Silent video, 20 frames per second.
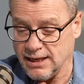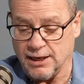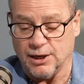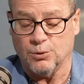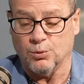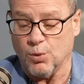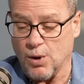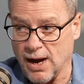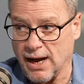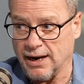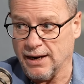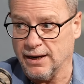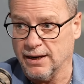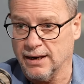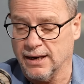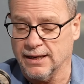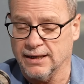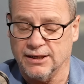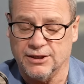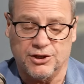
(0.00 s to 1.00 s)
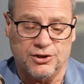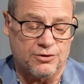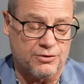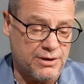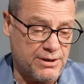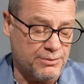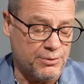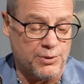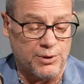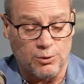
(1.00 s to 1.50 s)
And it won. And I
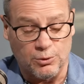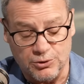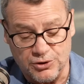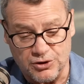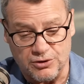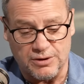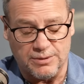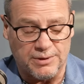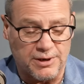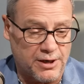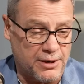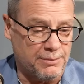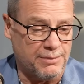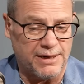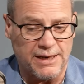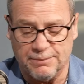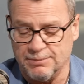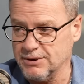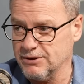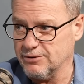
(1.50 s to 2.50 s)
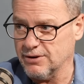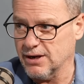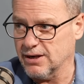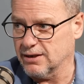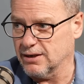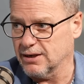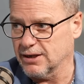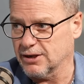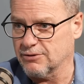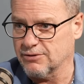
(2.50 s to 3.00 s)
screamed. We all screamed at home, leapt
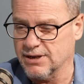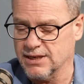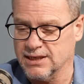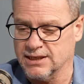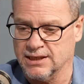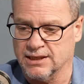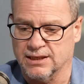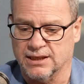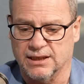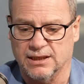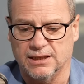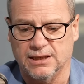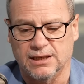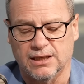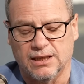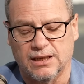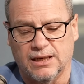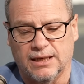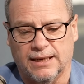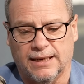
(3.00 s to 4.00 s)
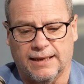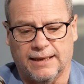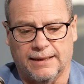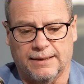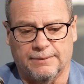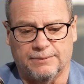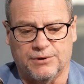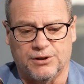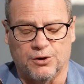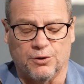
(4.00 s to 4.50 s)
around like crazy things.
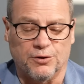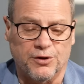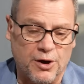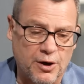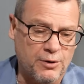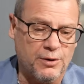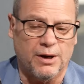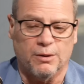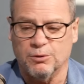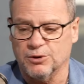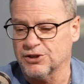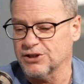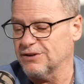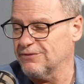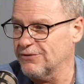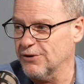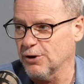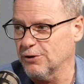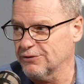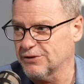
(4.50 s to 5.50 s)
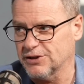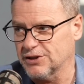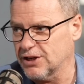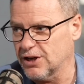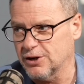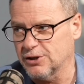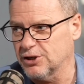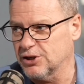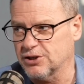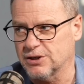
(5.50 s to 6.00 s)
So although I wasn't involved with
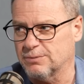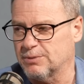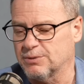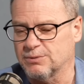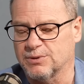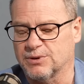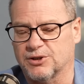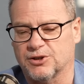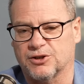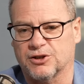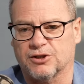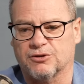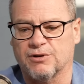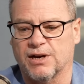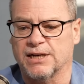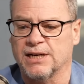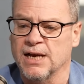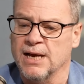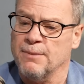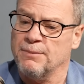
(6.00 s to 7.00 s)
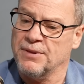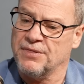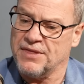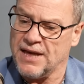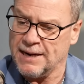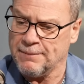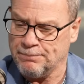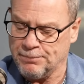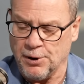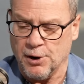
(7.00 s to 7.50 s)
the ownership, it was just great. But
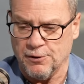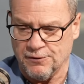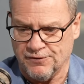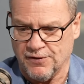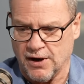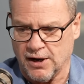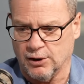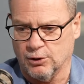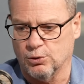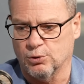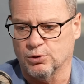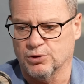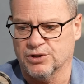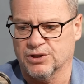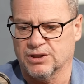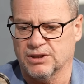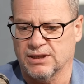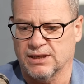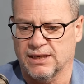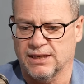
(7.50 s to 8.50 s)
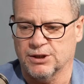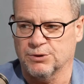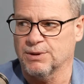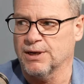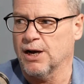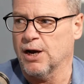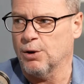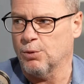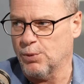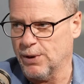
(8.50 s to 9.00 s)
that profile horse is
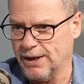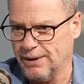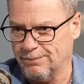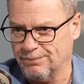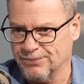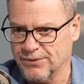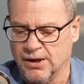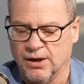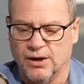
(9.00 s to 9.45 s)
when I win.